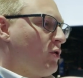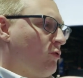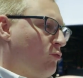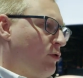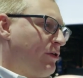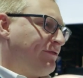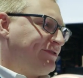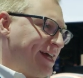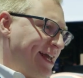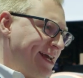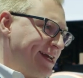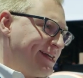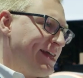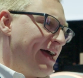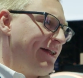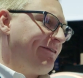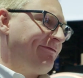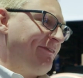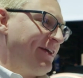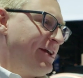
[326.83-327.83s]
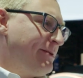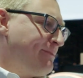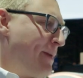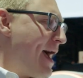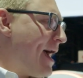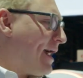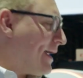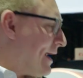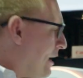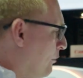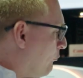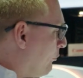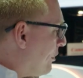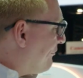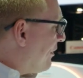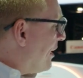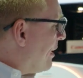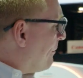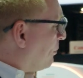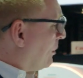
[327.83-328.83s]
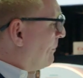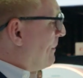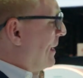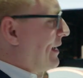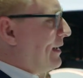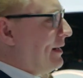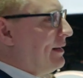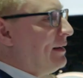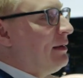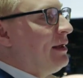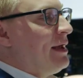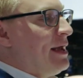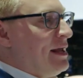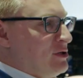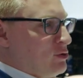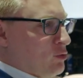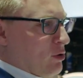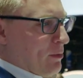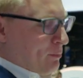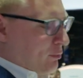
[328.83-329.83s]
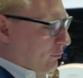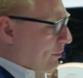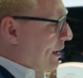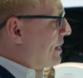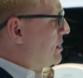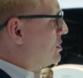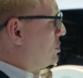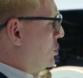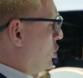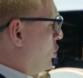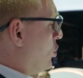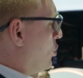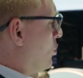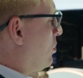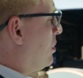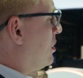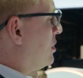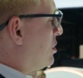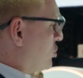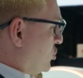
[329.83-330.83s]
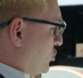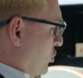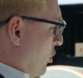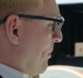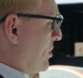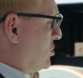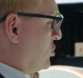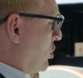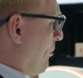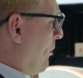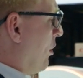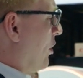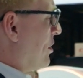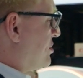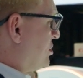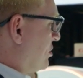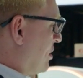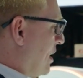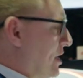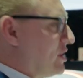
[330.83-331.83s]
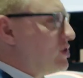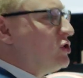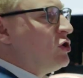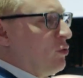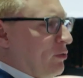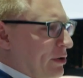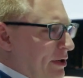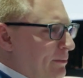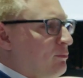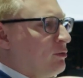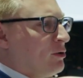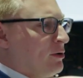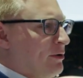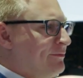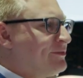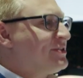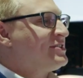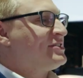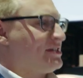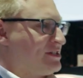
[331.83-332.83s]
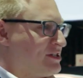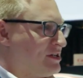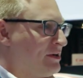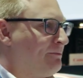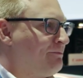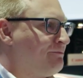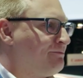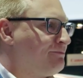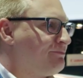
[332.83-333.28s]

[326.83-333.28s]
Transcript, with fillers: We've taken that feedback and we've implemented it into a brand new SOMATOM on-site, new and improved system.